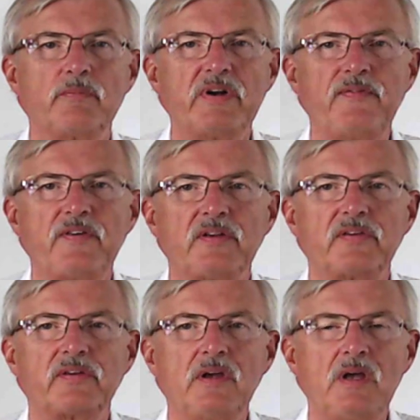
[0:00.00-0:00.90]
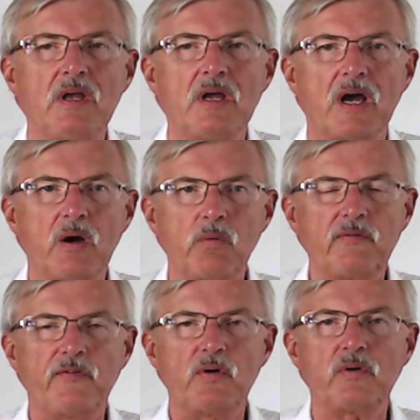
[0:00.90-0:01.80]
briefings, I will
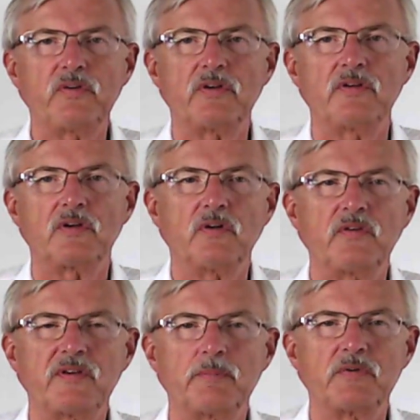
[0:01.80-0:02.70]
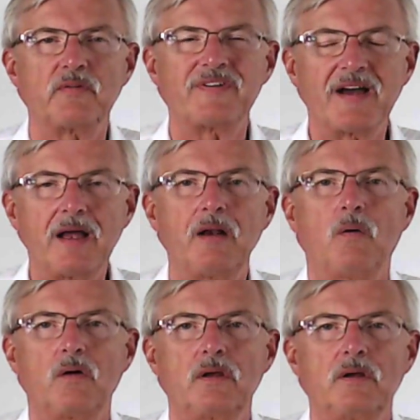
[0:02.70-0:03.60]
focus on the concept of
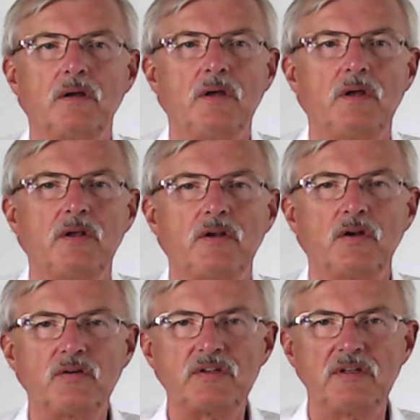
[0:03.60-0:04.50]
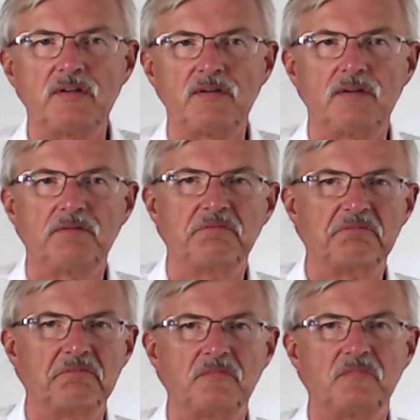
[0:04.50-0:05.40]
dialogue, not in the
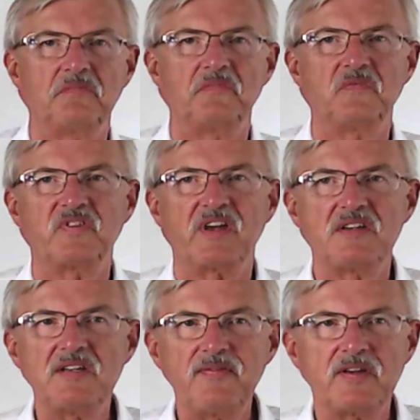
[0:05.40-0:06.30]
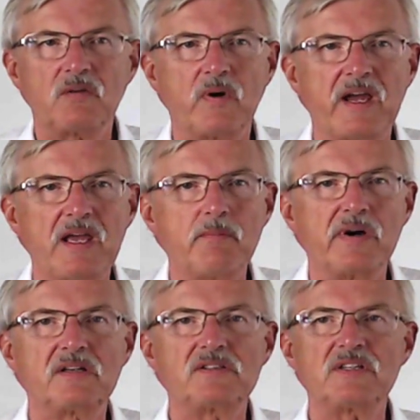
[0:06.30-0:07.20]
scientific way,
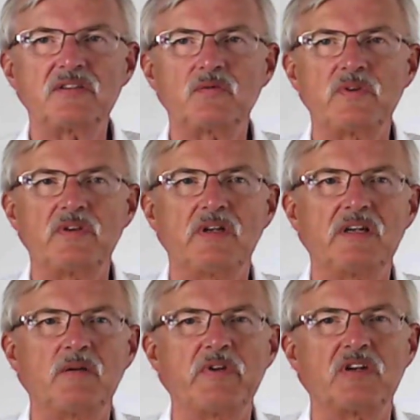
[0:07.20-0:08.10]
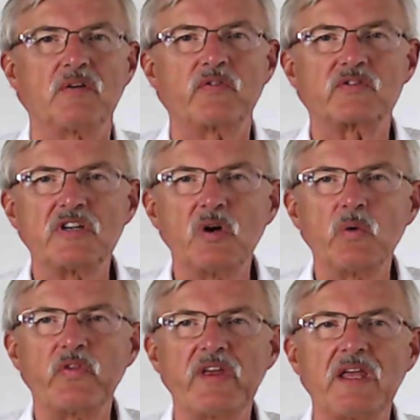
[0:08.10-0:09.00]
but just with a little bit of slow
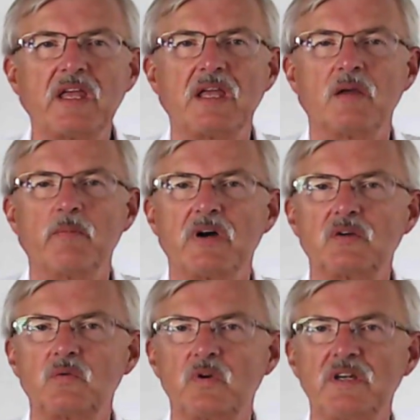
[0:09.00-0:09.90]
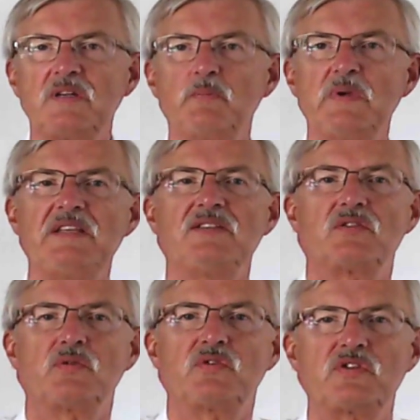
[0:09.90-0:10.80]
thinking about what it means
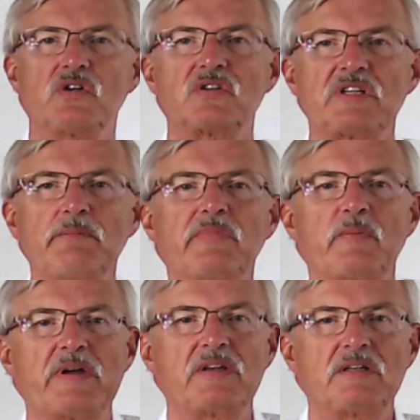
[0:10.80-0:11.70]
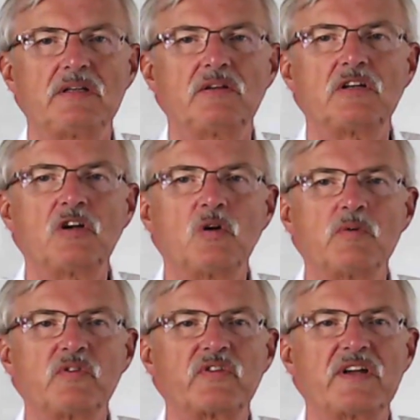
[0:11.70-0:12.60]
to start implementing the
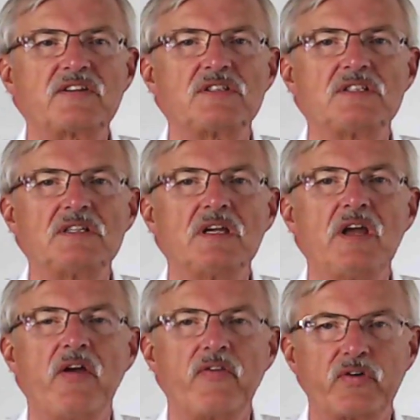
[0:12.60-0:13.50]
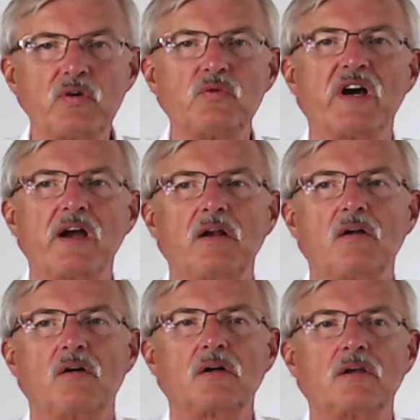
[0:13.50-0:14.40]
global strategy through
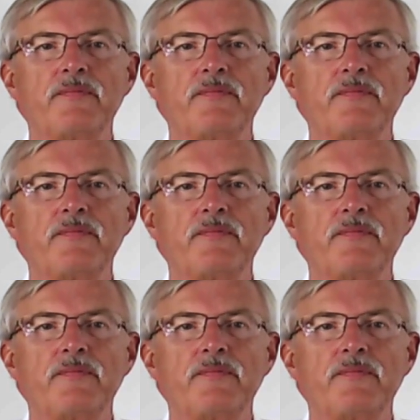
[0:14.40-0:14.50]
dialogue.